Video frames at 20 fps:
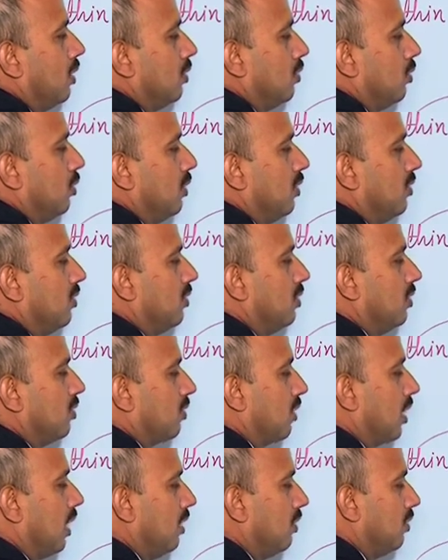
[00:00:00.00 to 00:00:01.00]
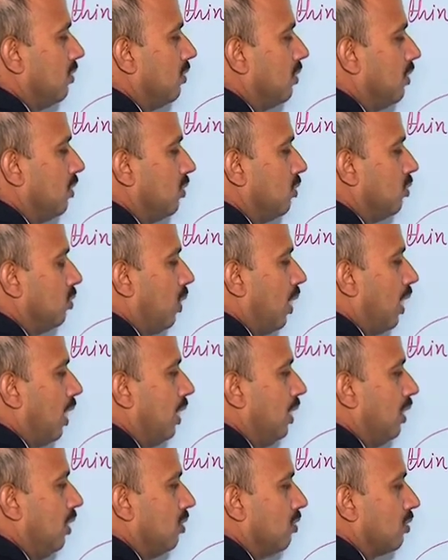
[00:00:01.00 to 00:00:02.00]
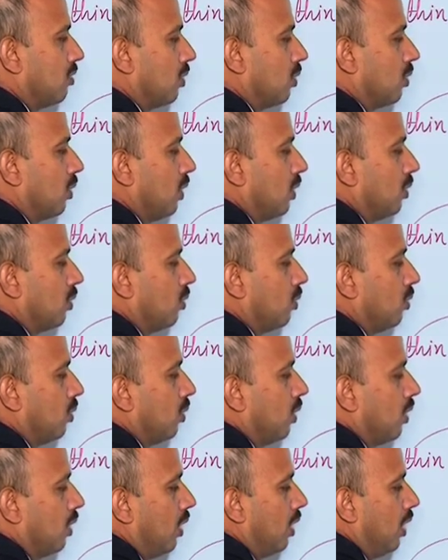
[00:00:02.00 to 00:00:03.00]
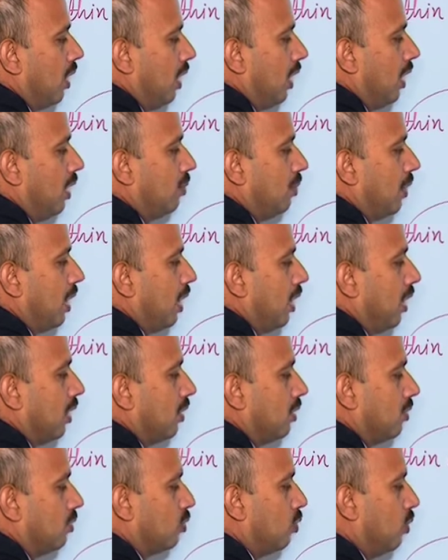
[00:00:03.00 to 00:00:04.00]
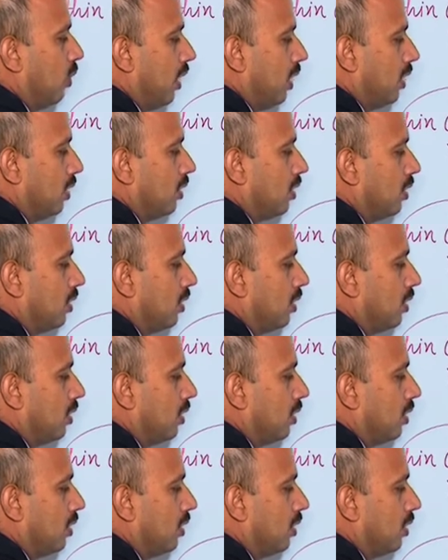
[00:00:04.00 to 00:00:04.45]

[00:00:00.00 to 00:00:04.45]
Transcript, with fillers: So, this cancels. So, I is equal to mr square.